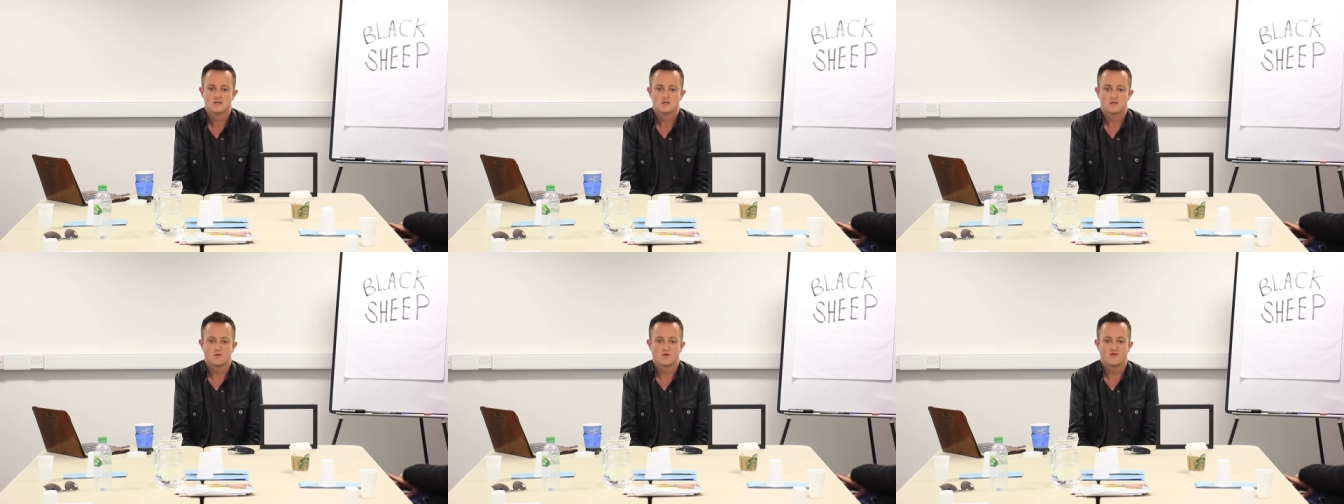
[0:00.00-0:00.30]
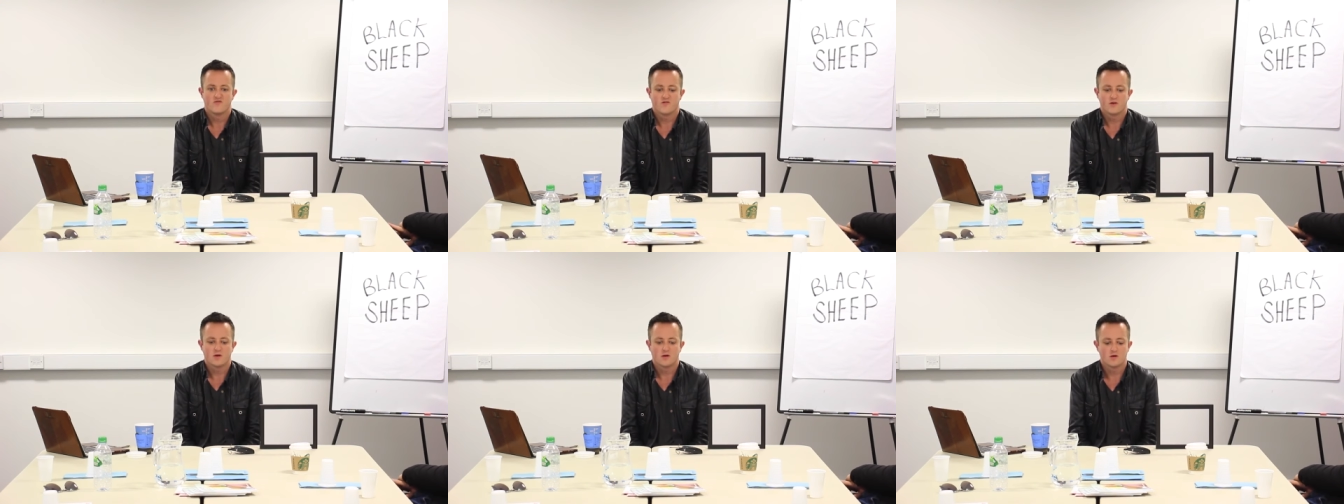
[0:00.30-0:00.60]

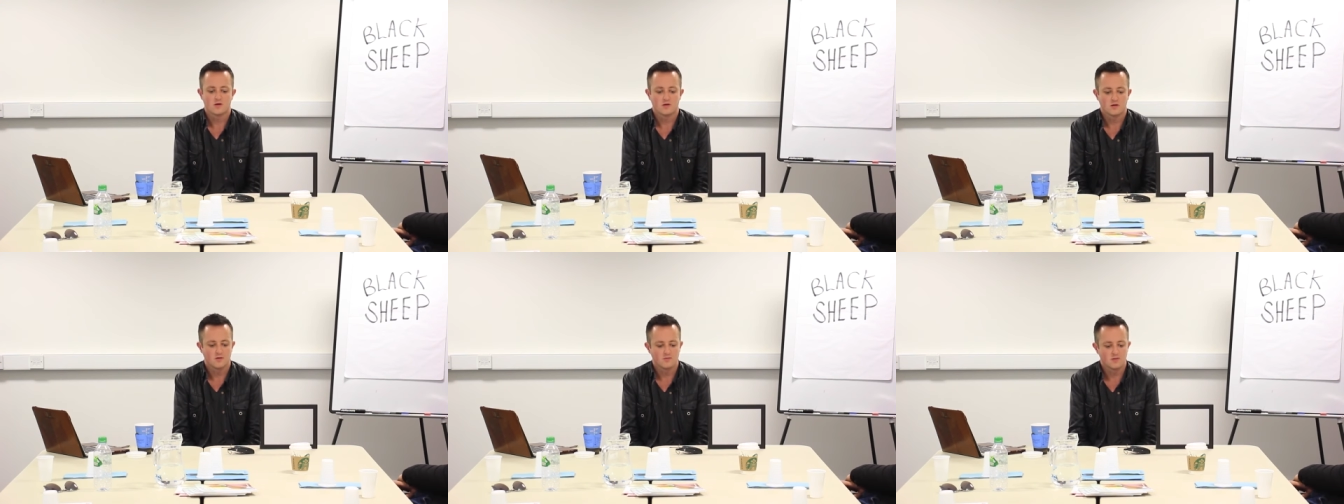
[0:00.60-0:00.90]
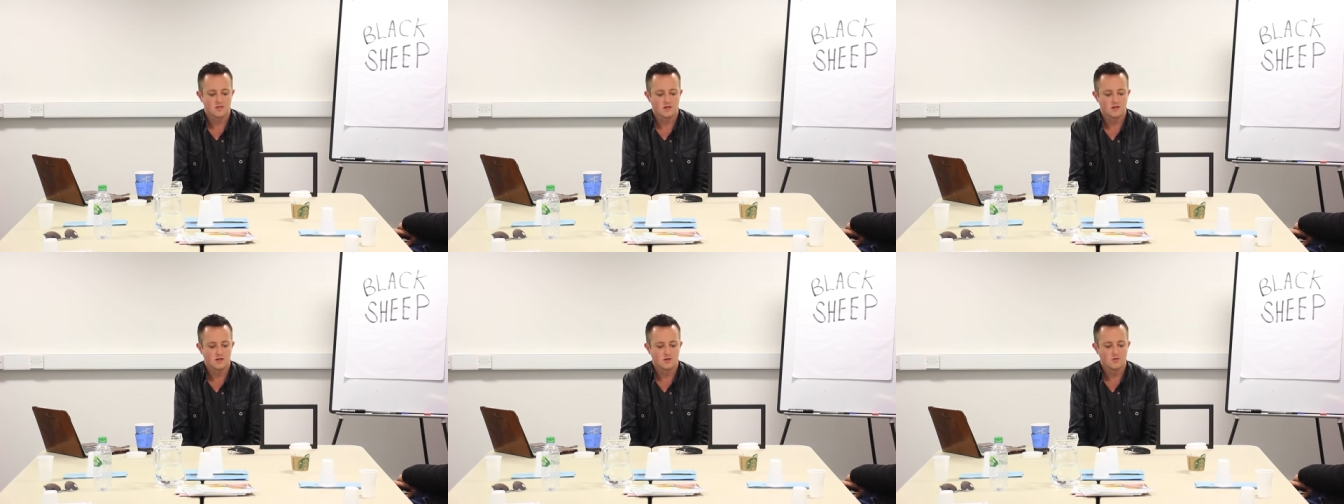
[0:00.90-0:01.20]
So if a girl
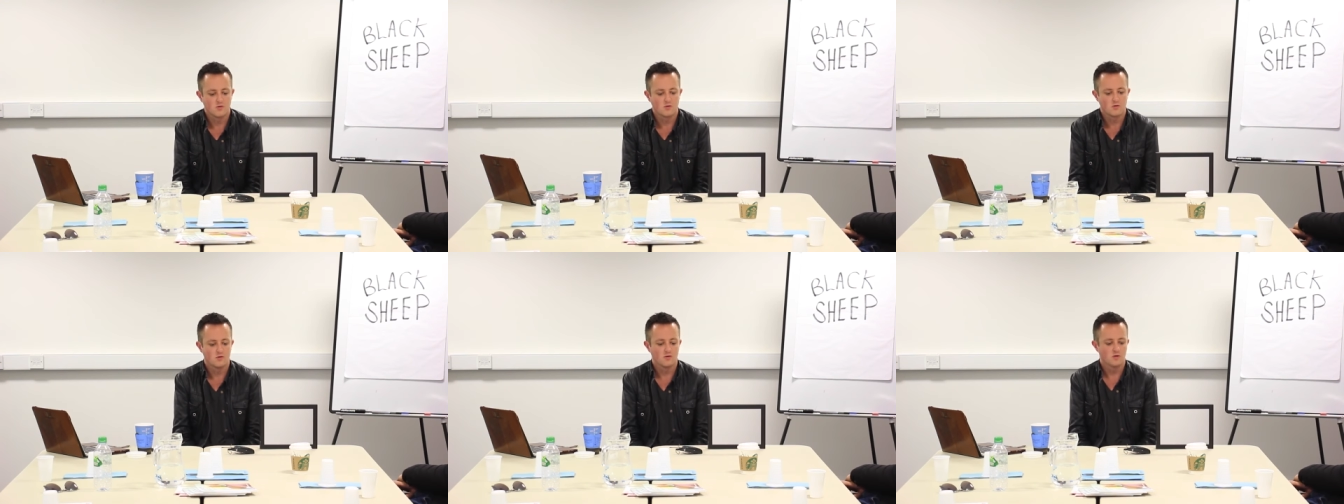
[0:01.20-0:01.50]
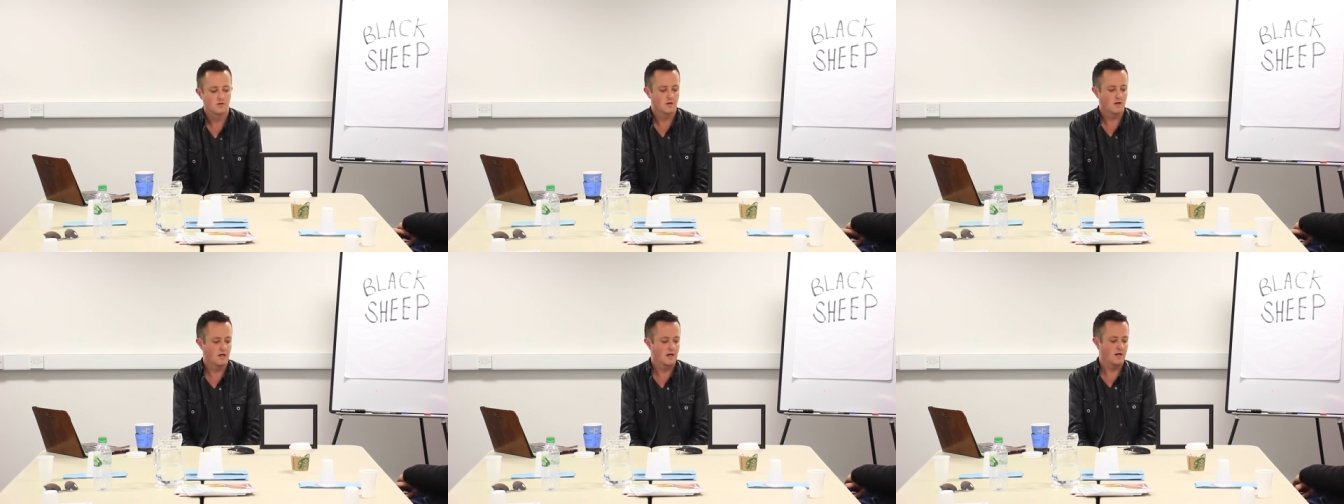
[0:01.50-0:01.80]
comes at you,
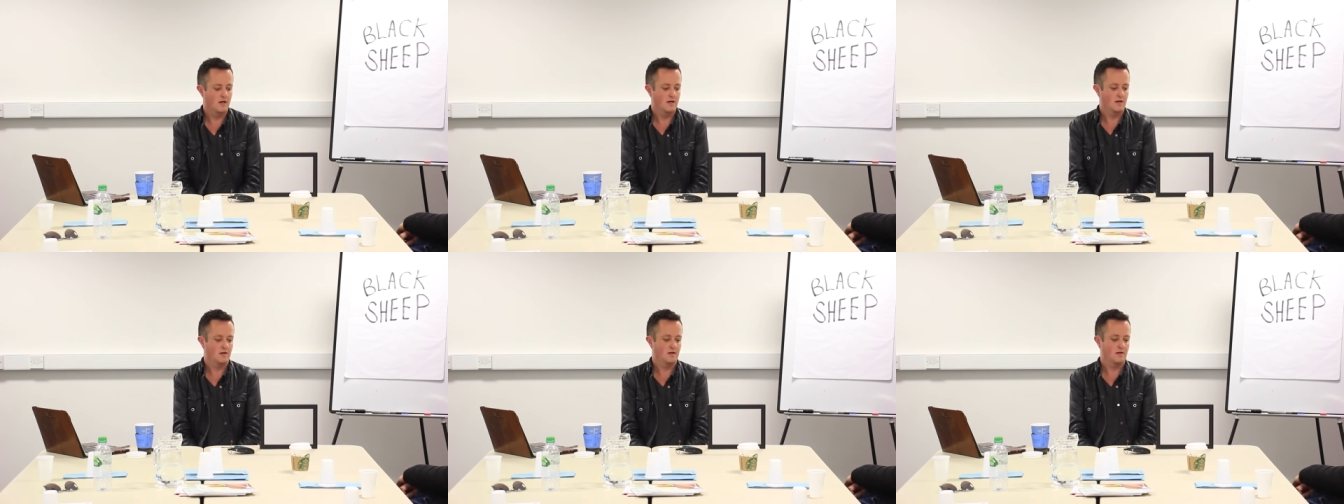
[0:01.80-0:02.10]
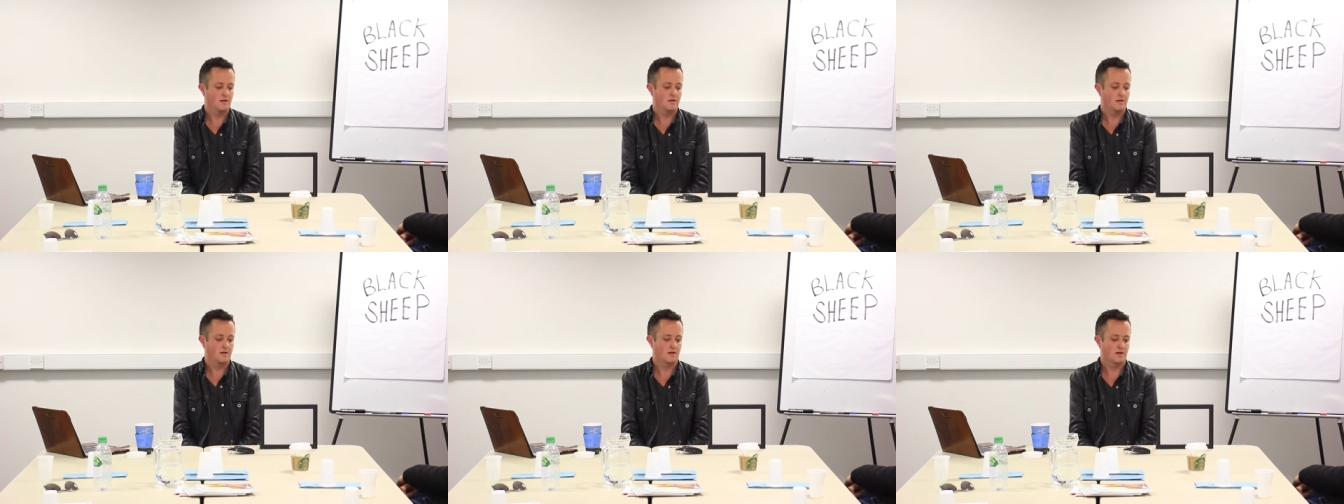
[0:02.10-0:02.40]
or uh,
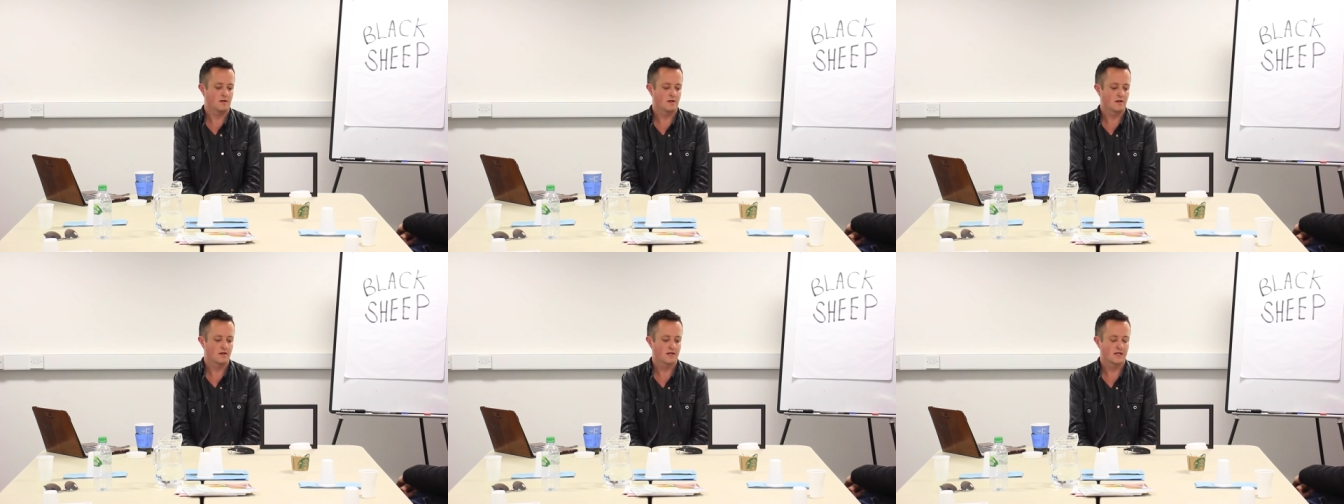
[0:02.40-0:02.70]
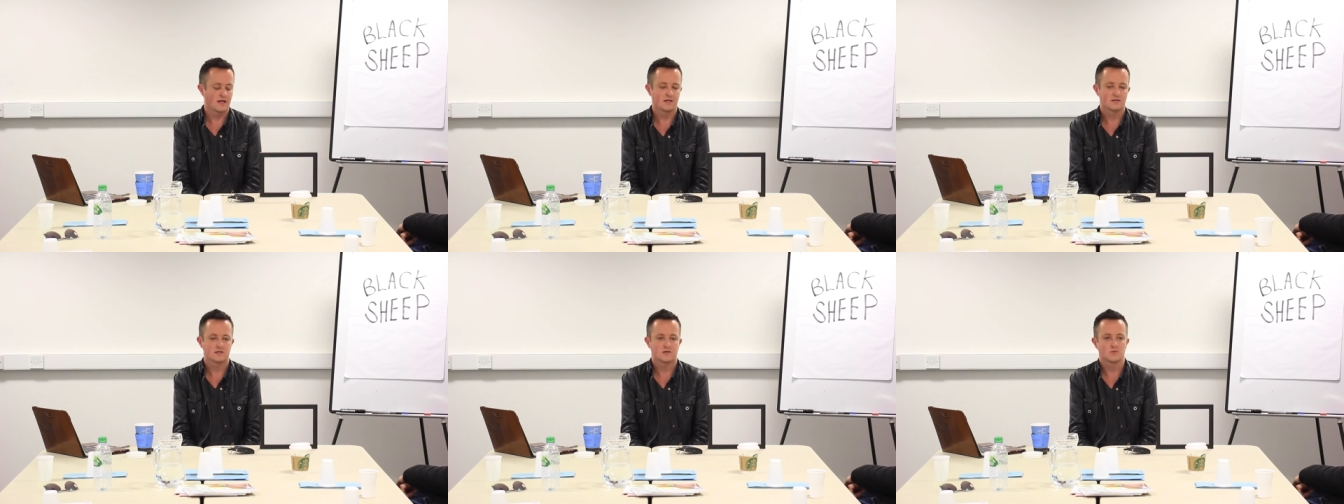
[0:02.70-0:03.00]
like
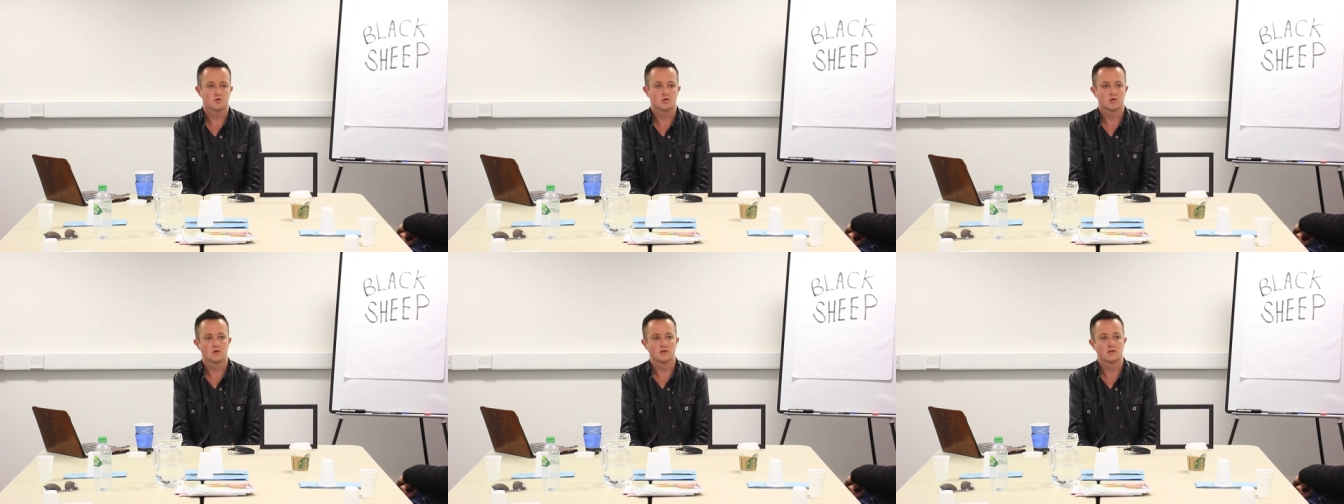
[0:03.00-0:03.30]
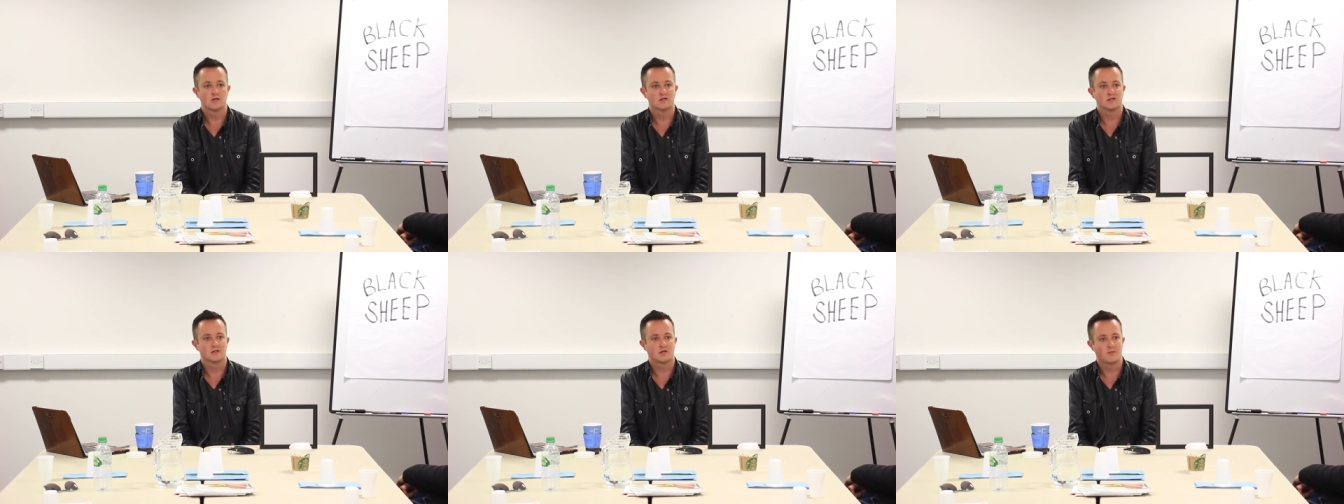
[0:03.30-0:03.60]
I get, some
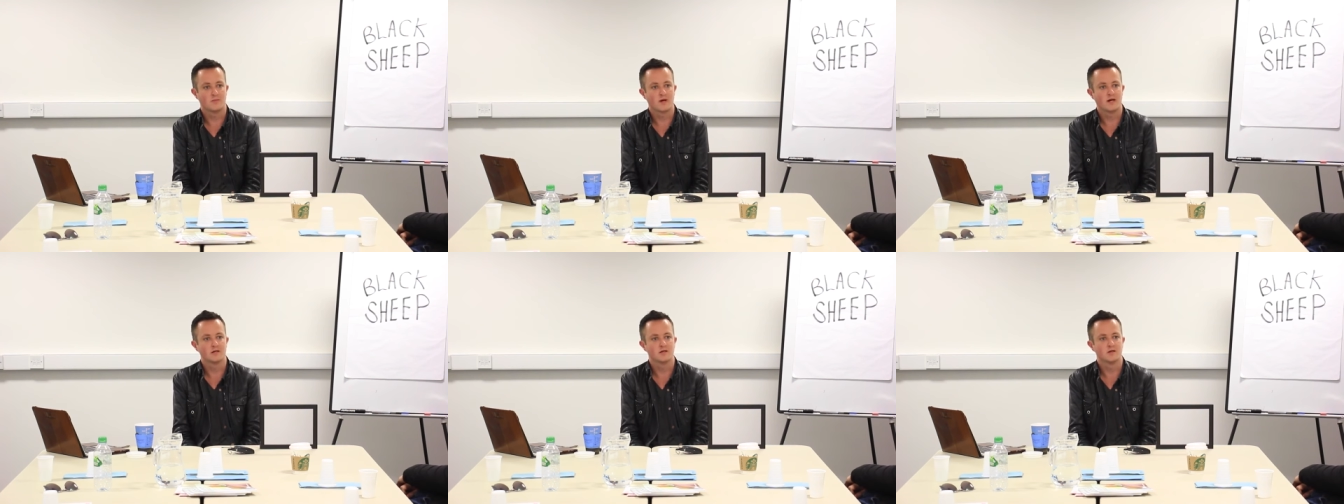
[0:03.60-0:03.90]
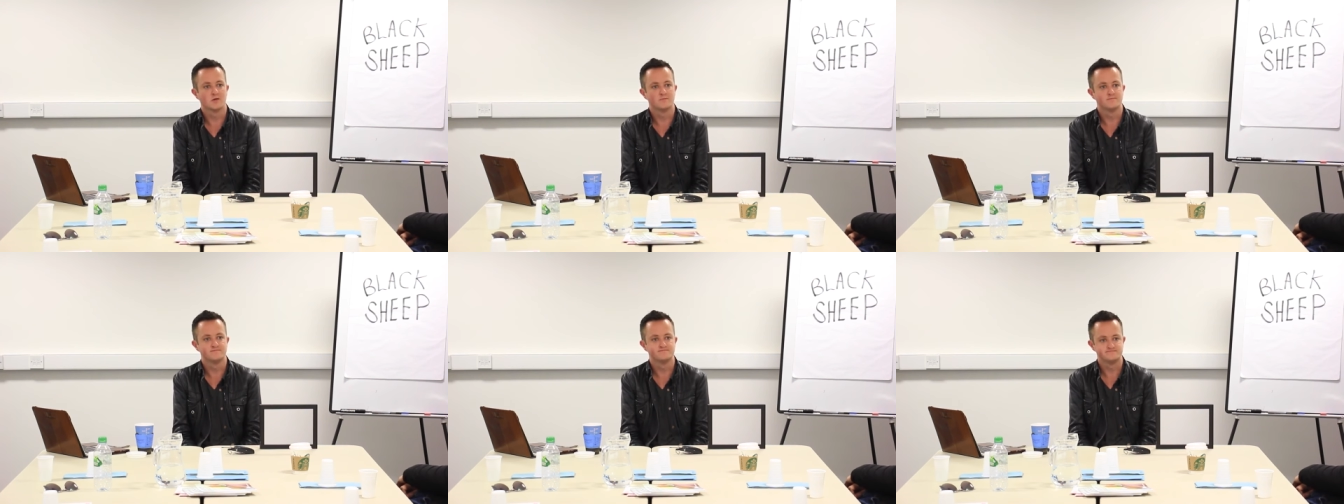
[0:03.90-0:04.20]
journalists come
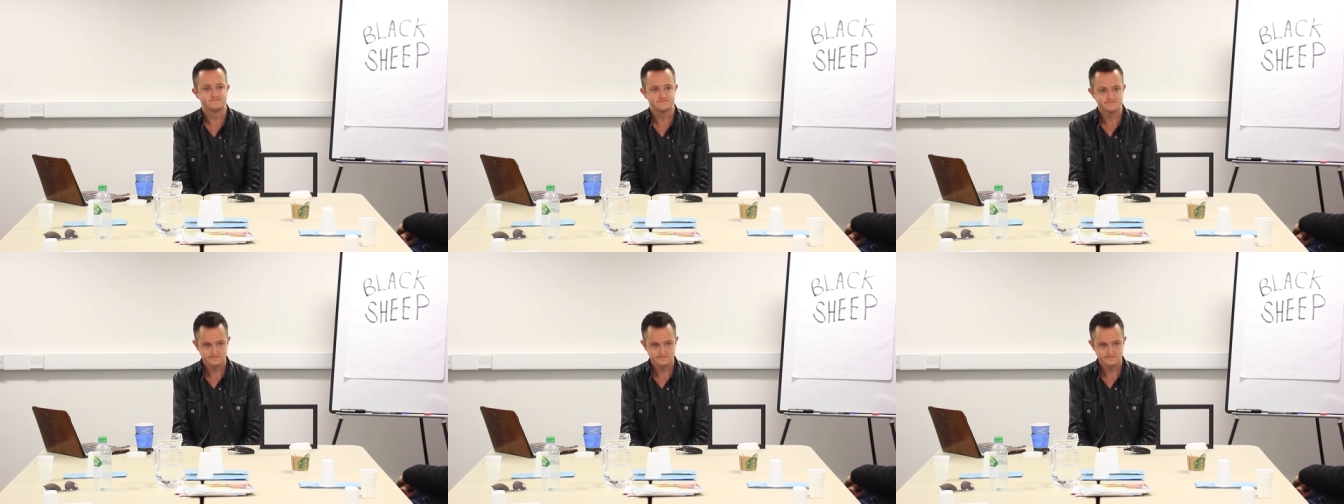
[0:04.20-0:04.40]
at you,